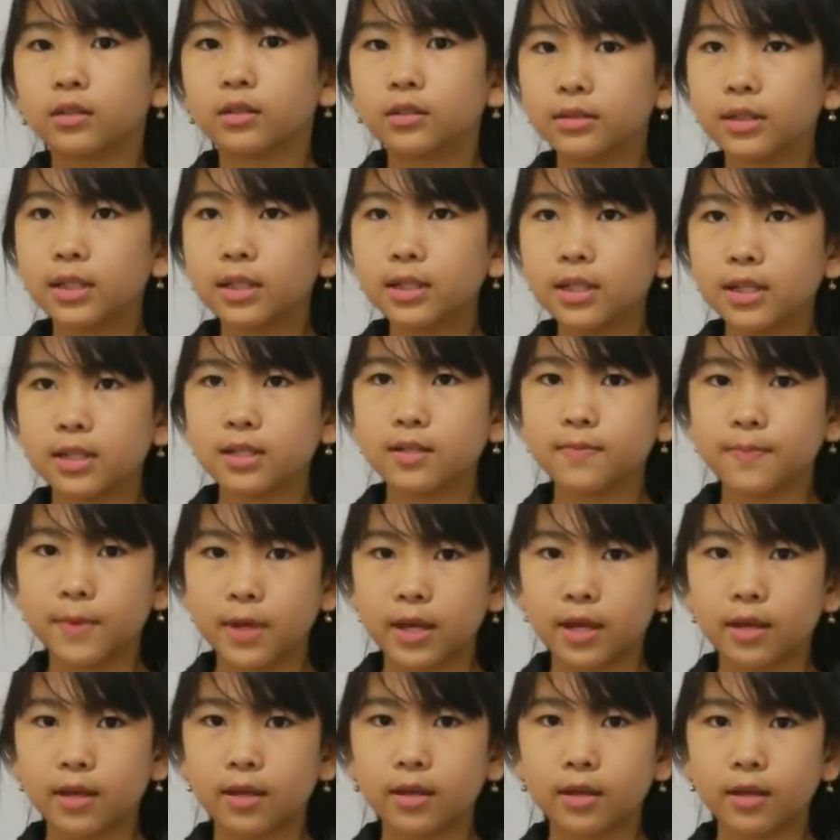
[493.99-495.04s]
Sentence
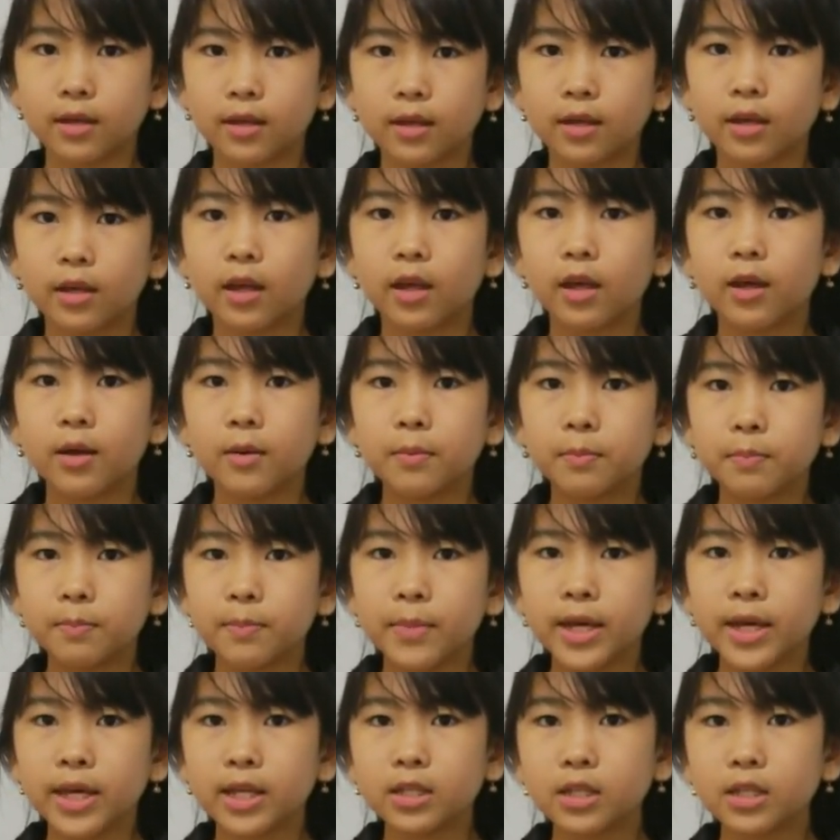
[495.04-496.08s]
B.
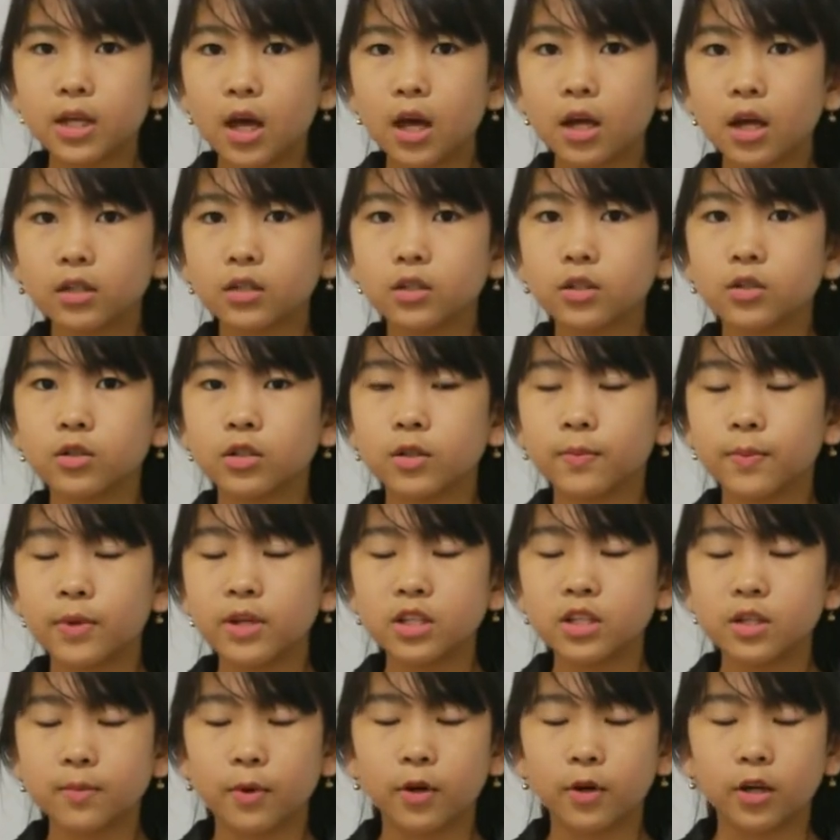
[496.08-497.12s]
Me talk to the
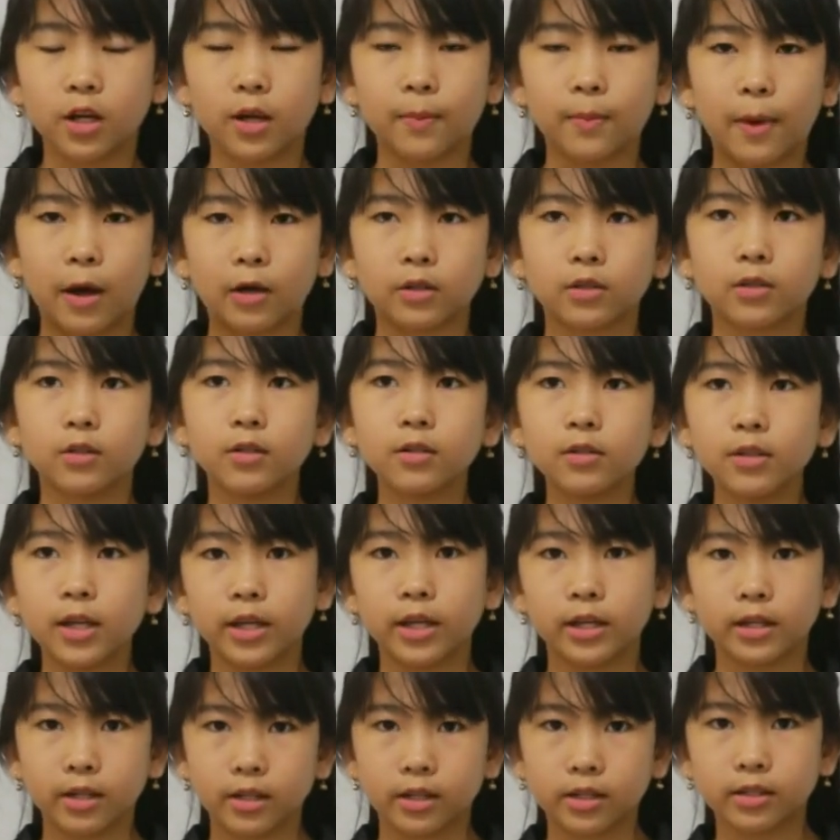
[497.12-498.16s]
principal about
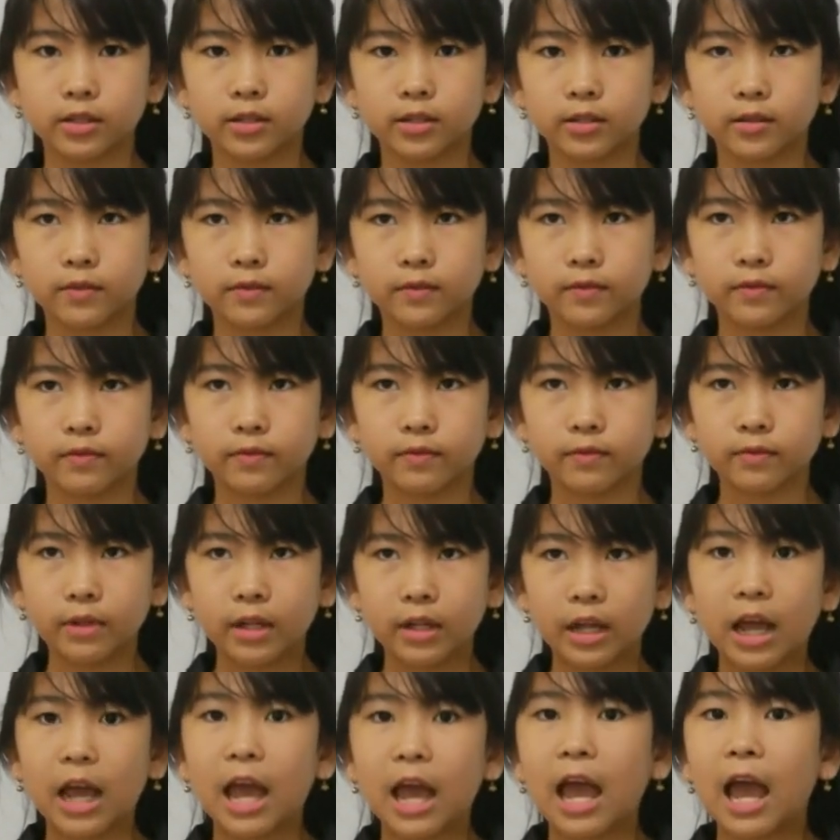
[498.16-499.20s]
online course.
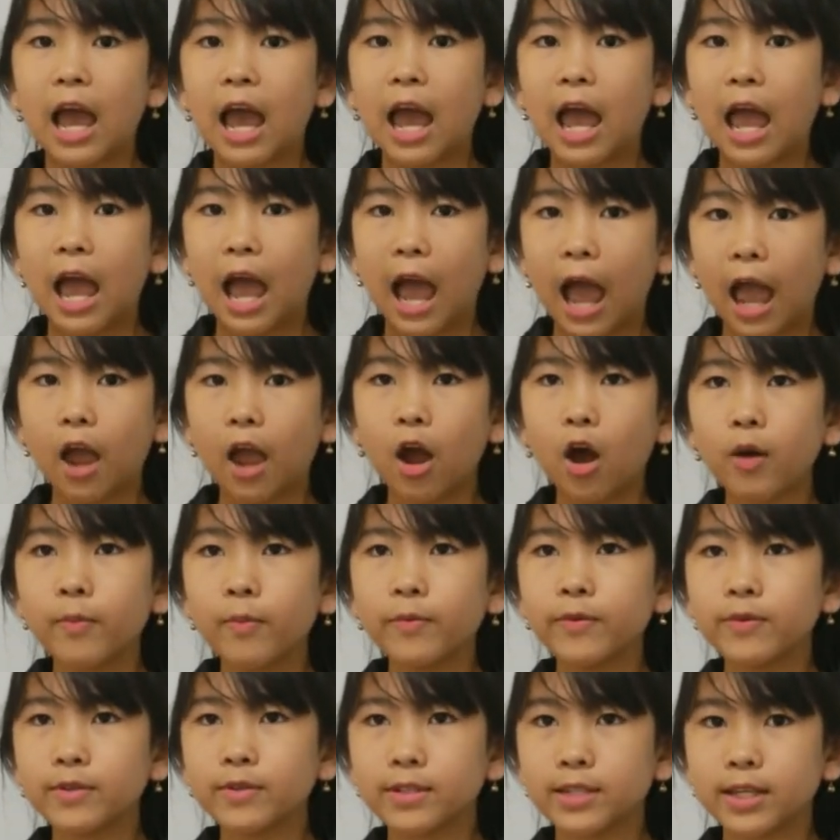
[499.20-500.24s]
I
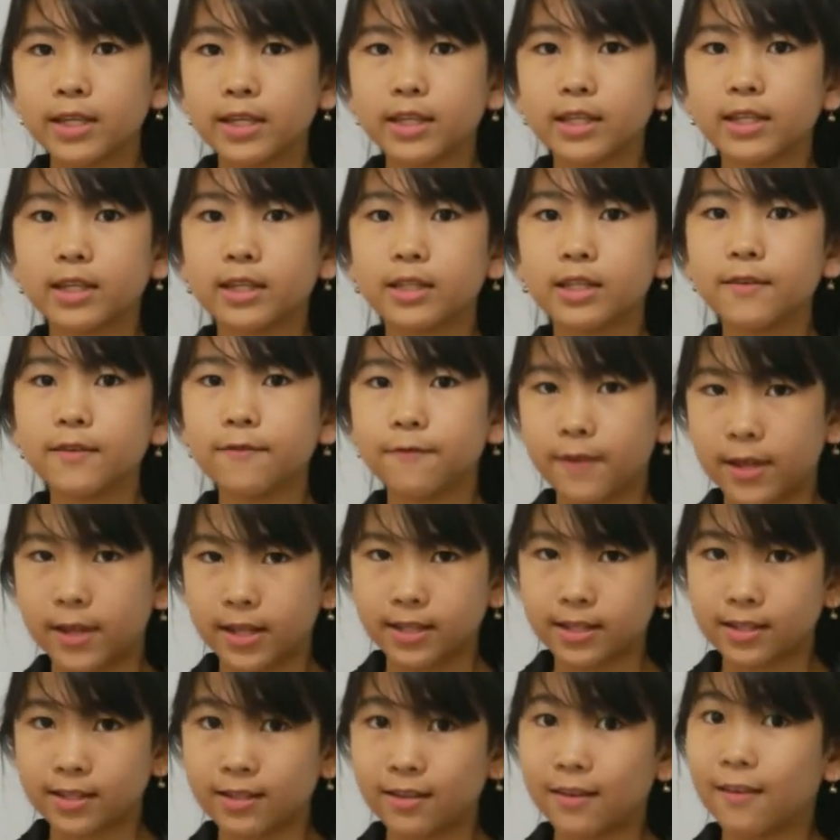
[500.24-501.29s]
hope you see the
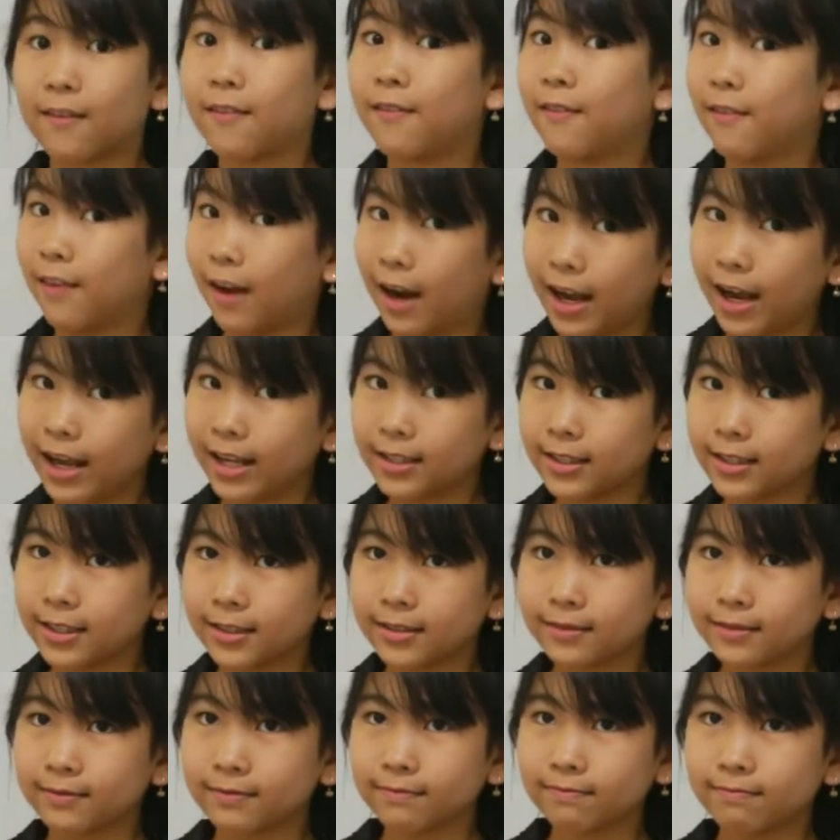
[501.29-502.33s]
difference,
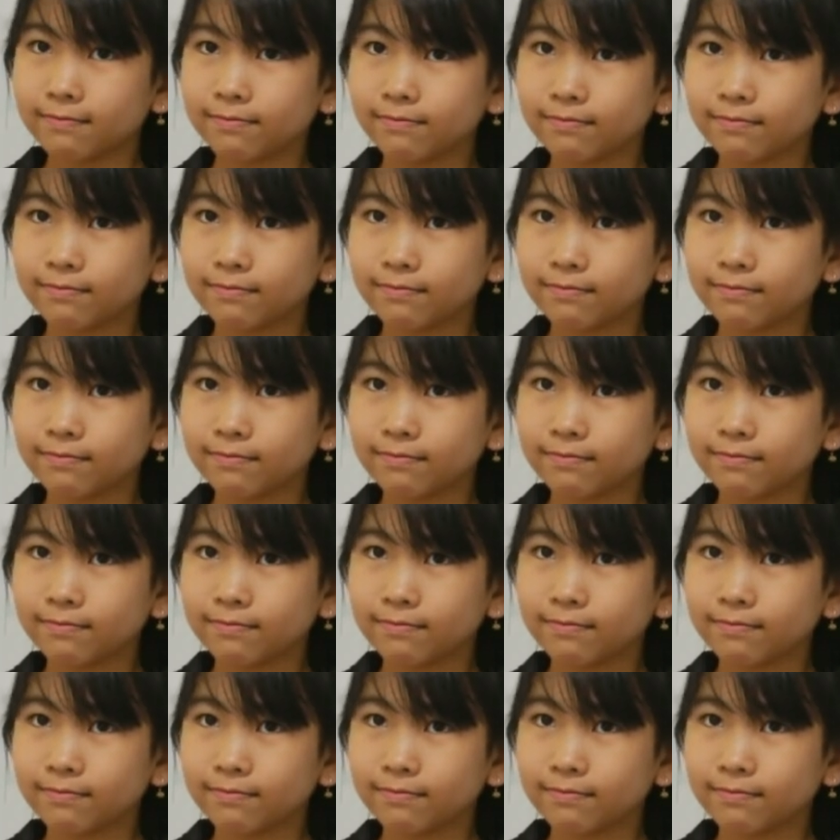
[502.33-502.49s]
right?